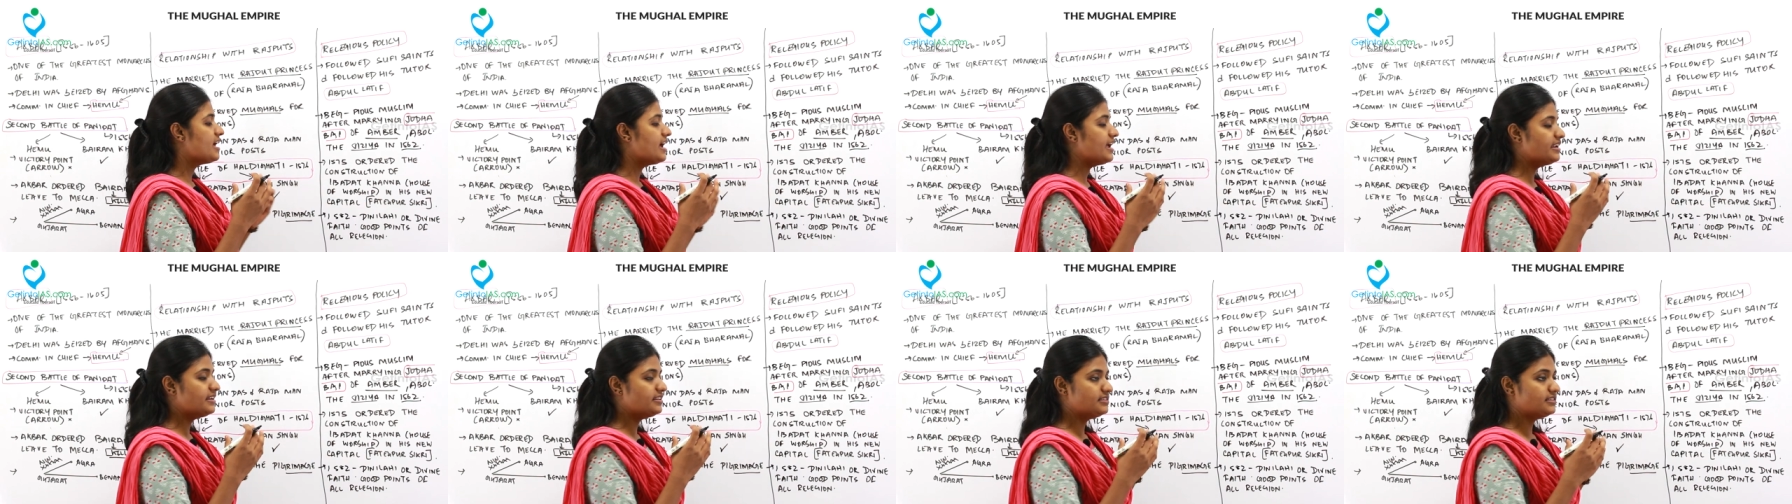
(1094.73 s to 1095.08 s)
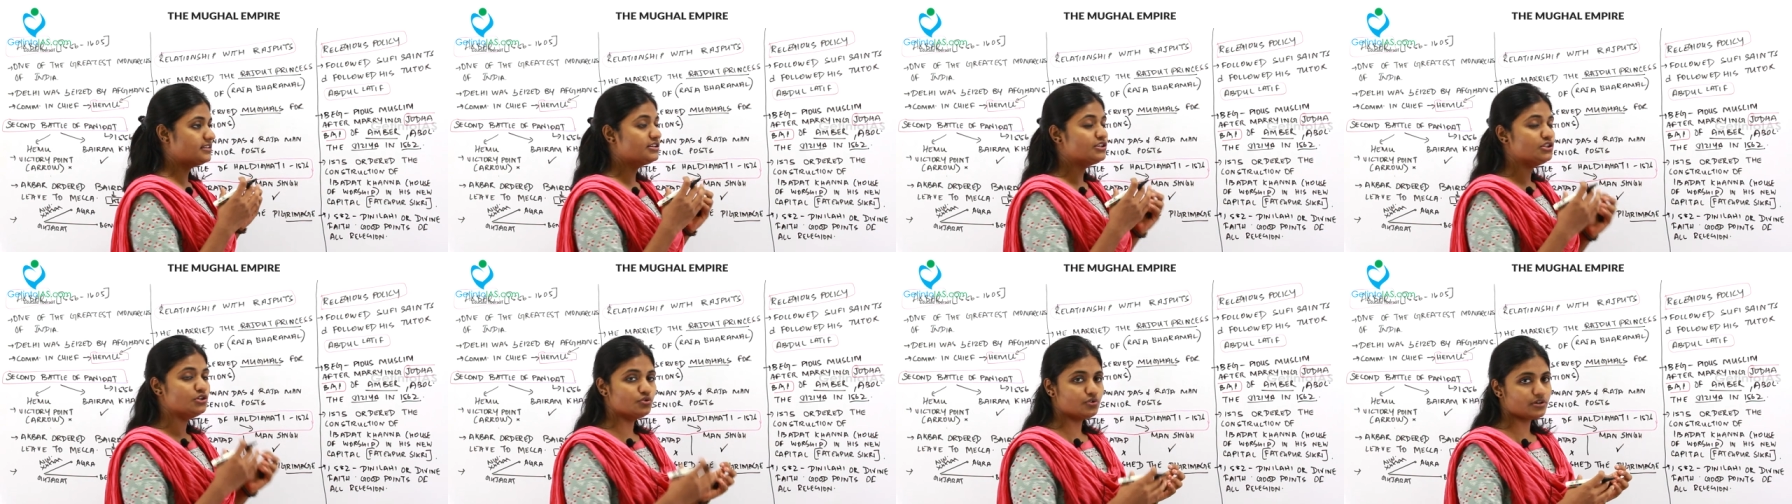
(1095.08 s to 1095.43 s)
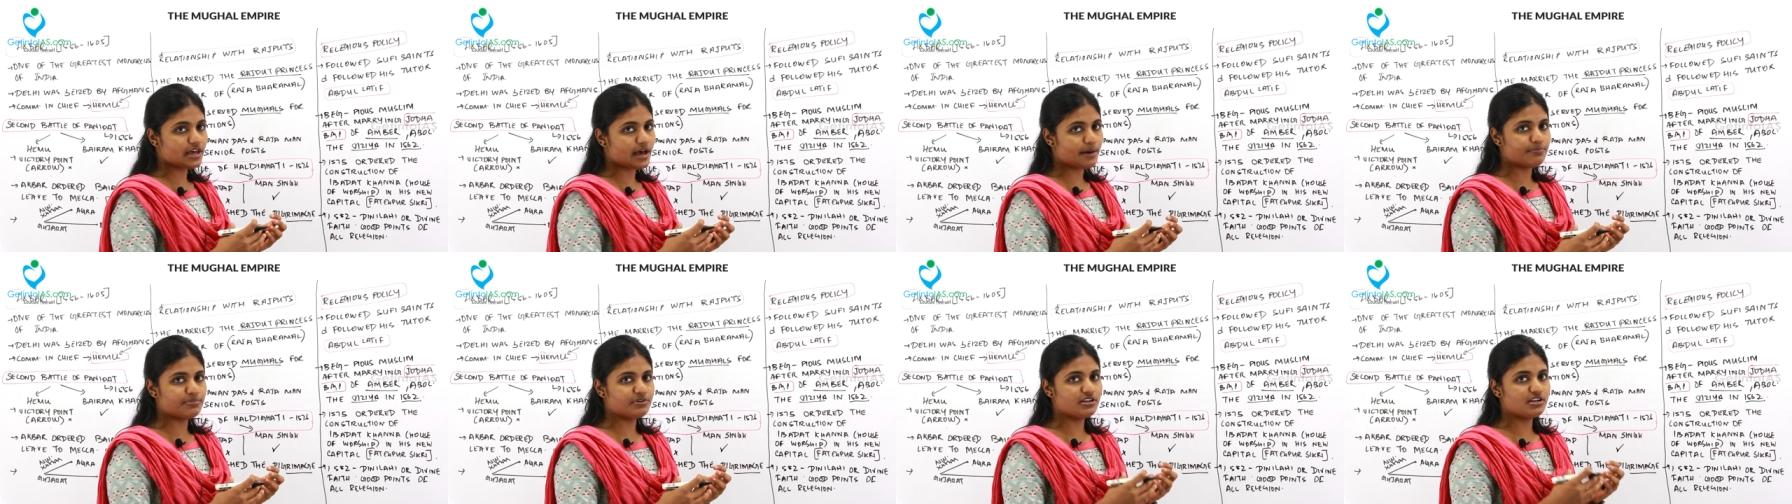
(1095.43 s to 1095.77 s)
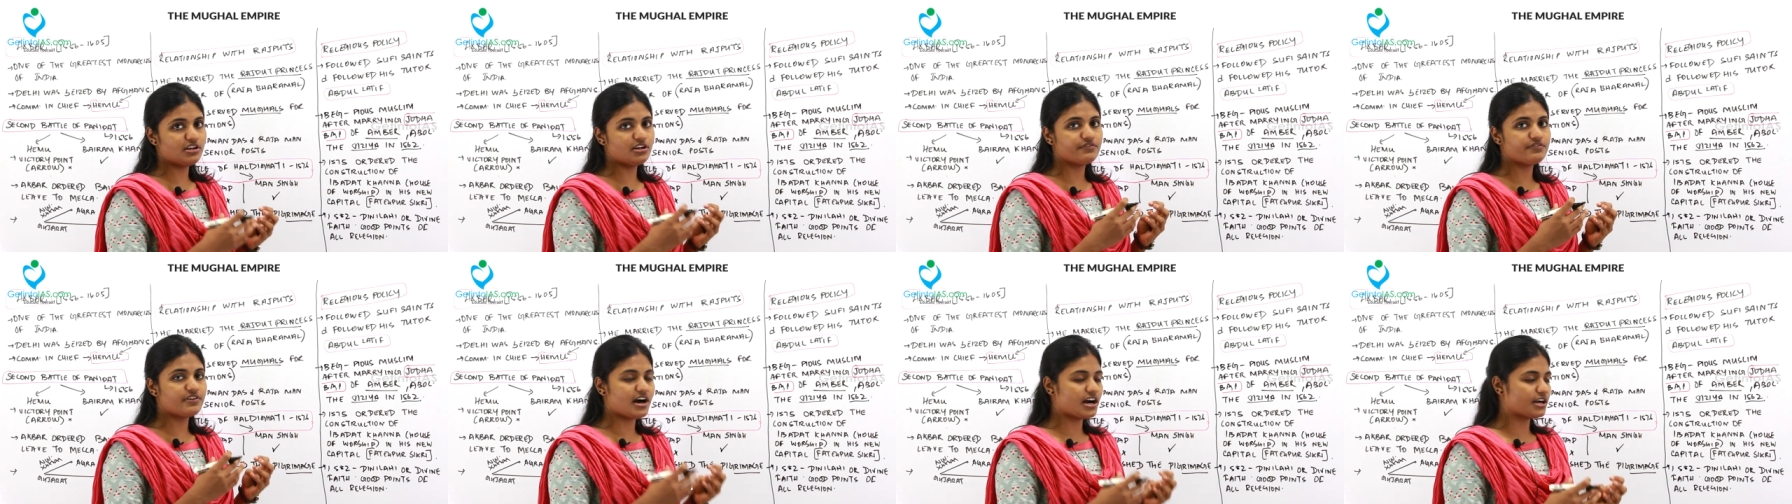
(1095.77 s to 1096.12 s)
In the new
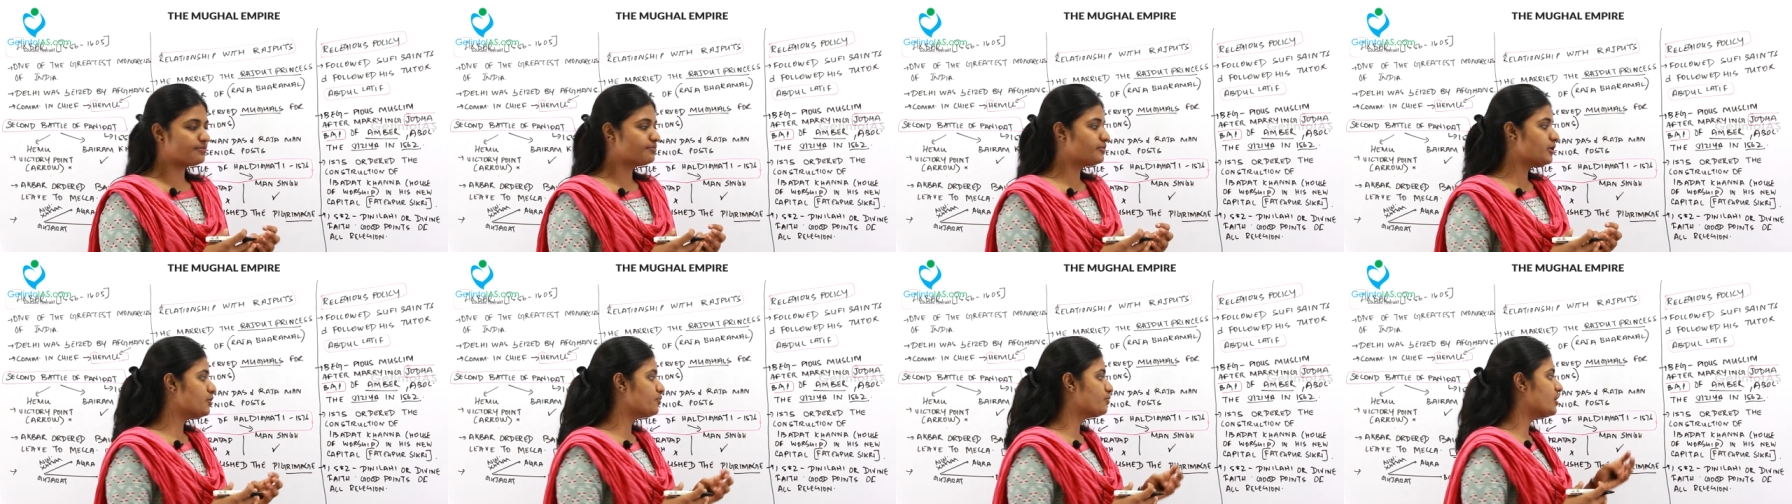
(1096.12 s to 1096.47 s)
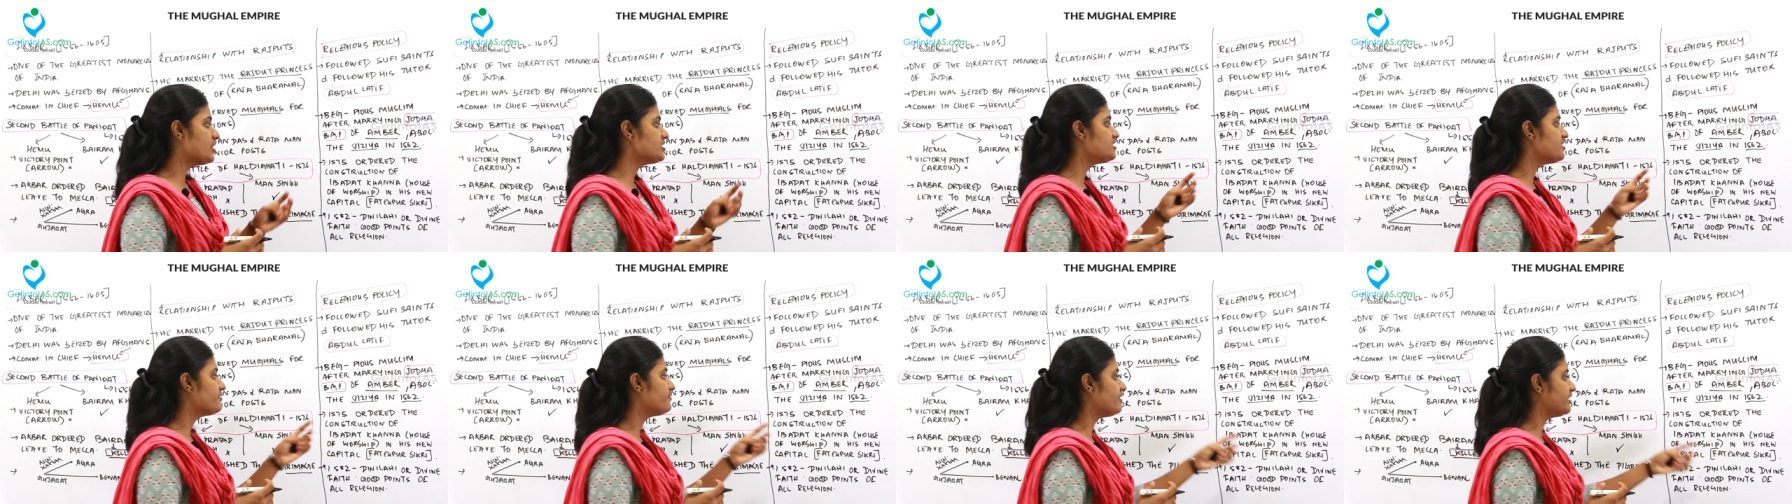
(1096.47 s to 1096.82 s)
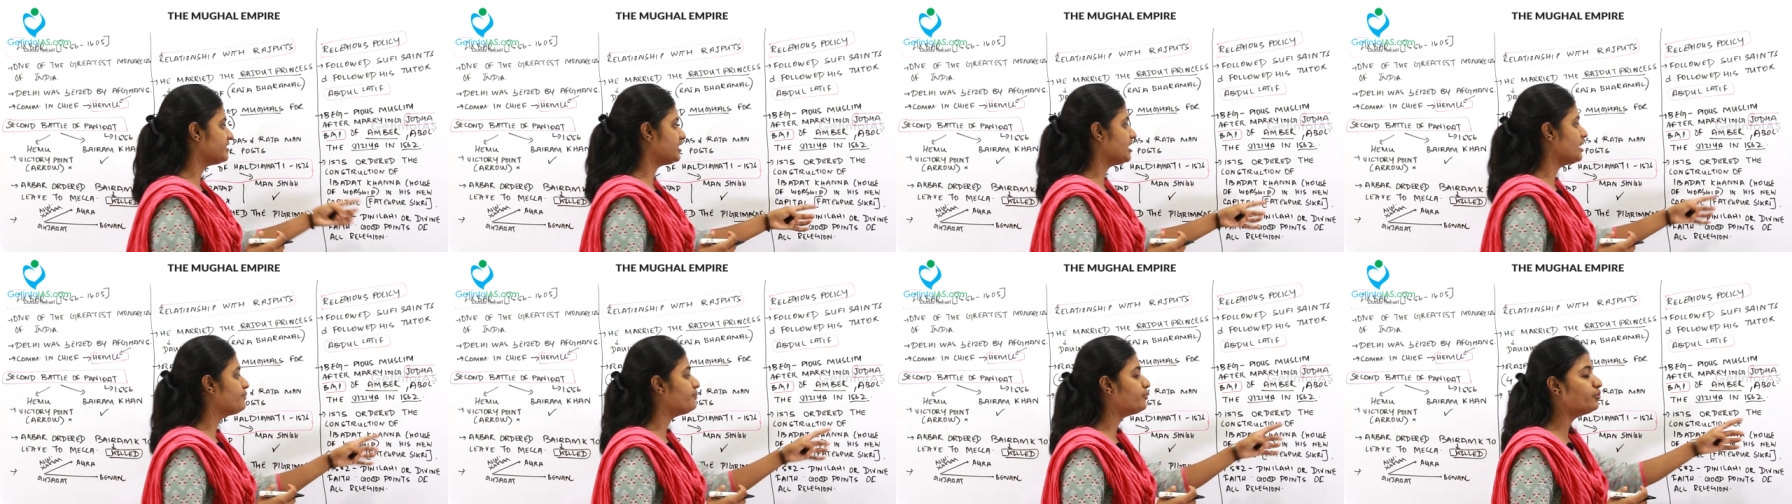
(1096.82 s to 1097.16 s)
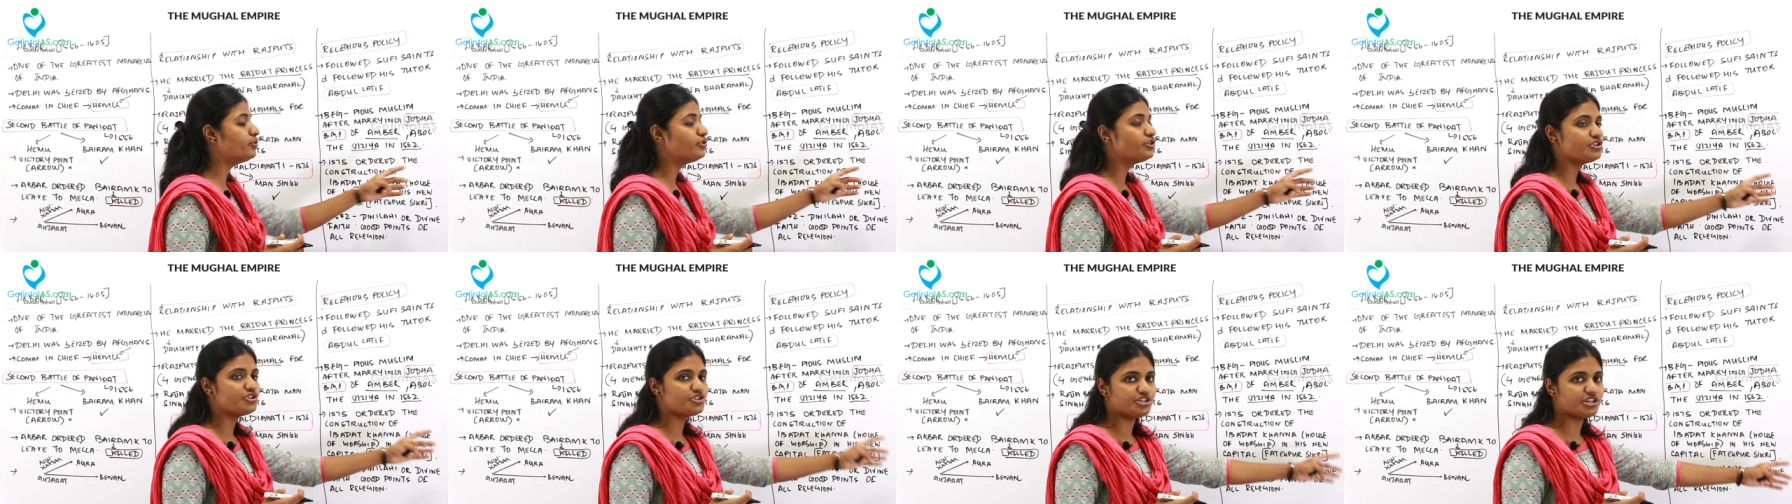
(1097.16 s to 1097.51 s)
capital of Akbar was
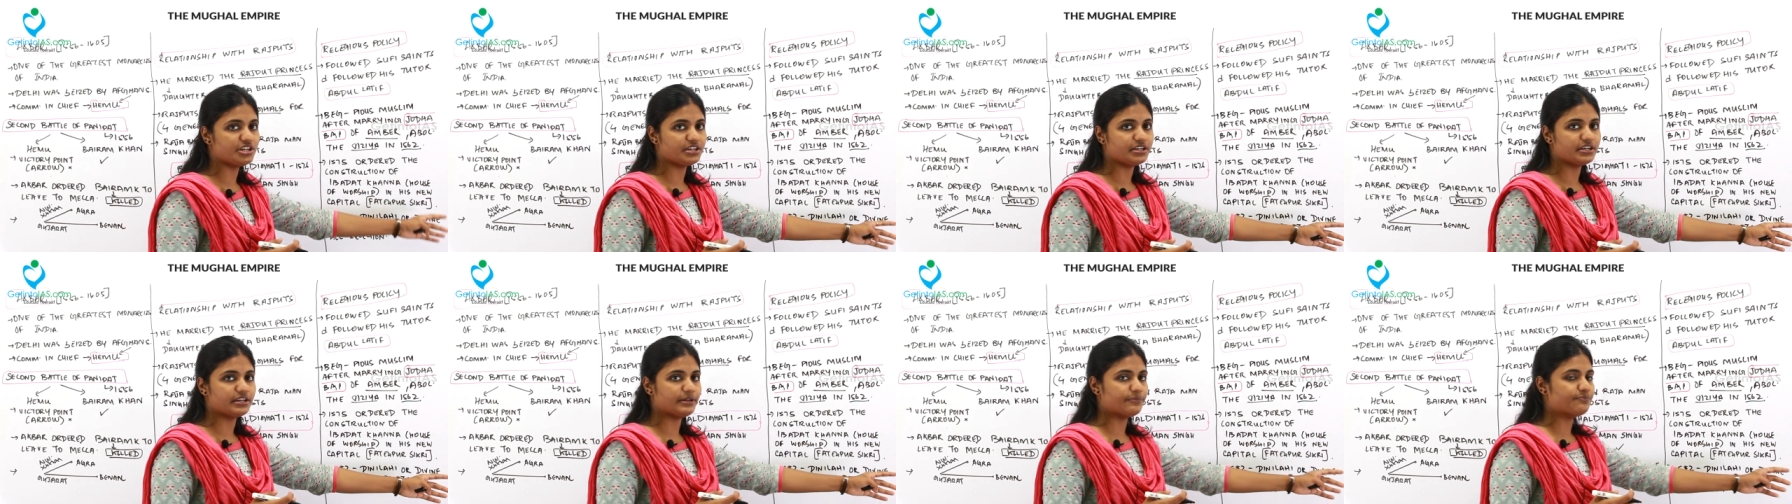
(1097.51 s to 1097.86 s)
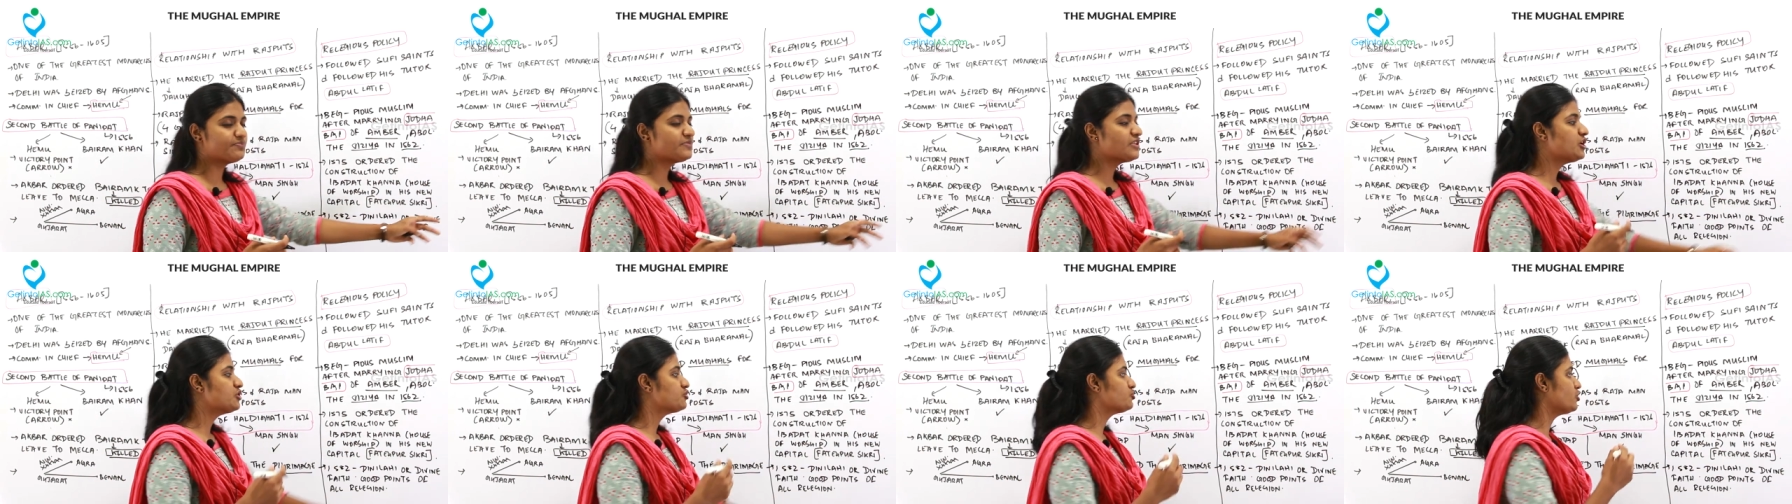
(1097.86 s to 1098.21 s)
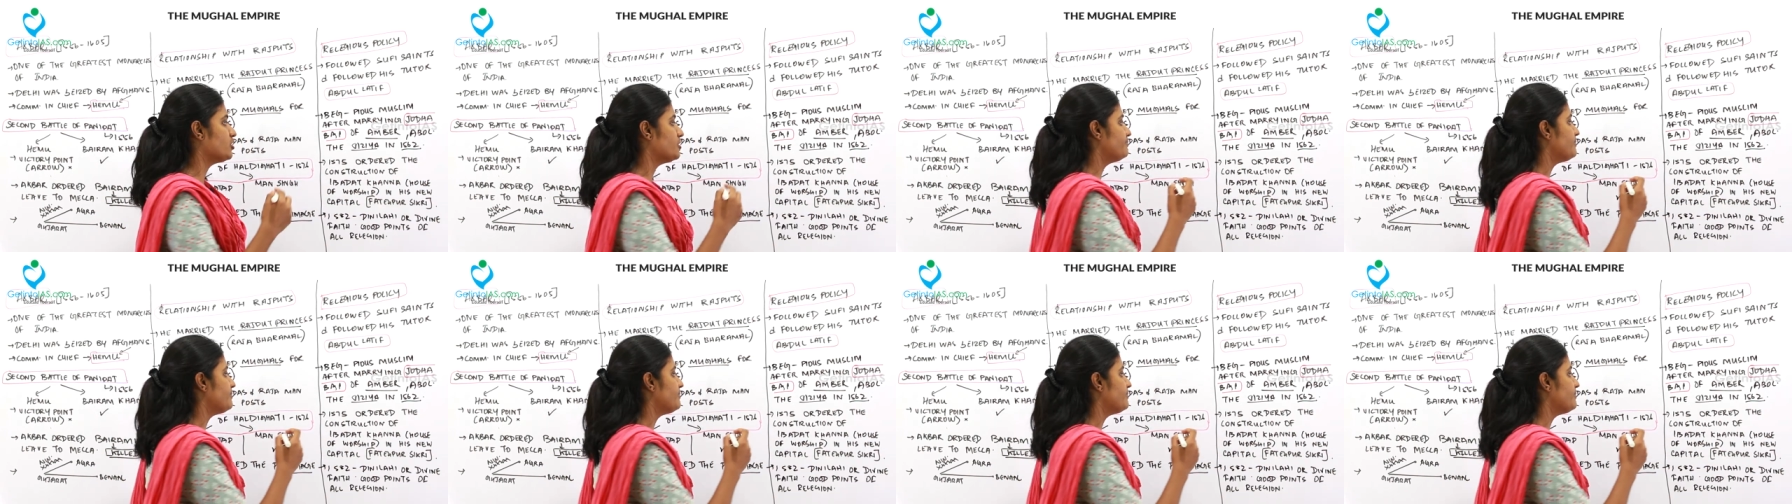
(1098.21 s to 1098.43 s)
Fatehpur Sikri. So